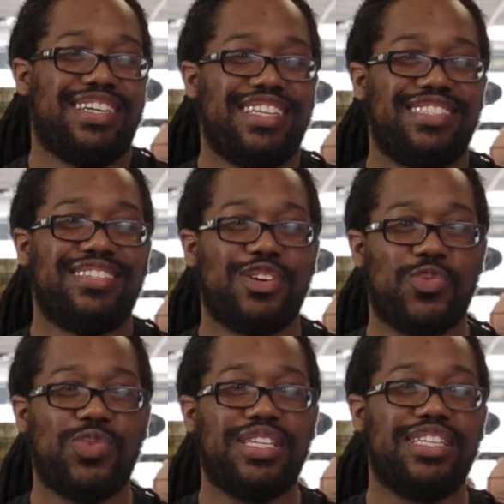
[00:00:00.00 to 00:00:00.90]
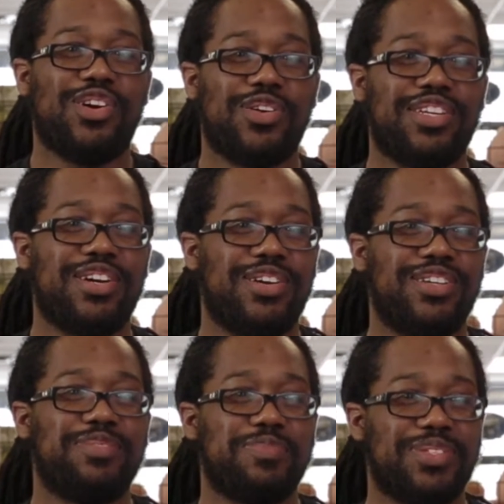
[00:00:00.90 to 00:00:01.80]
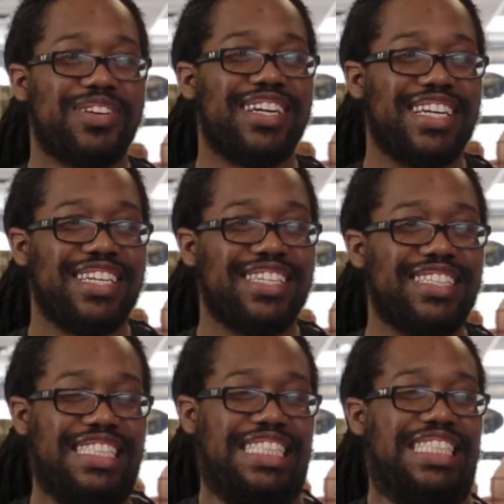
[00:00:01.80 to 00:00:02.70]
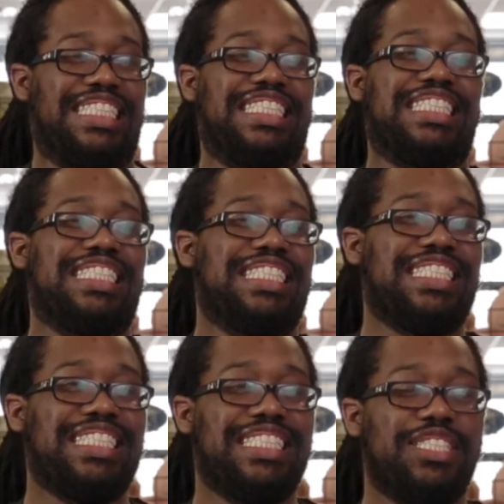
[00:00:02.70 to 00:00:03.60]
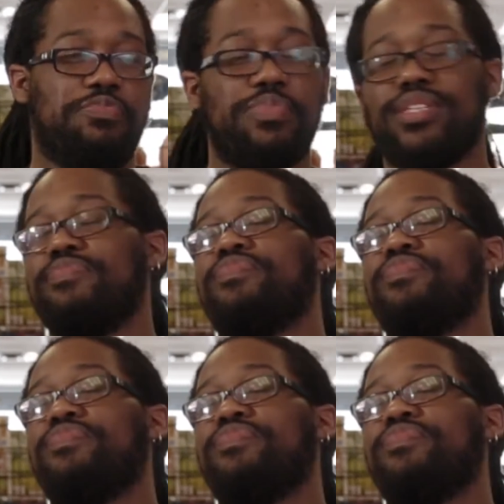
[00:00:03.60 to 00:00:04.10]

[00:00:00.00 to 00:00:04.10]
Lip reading: That just took a really dark turn. I'm sorry, guys. But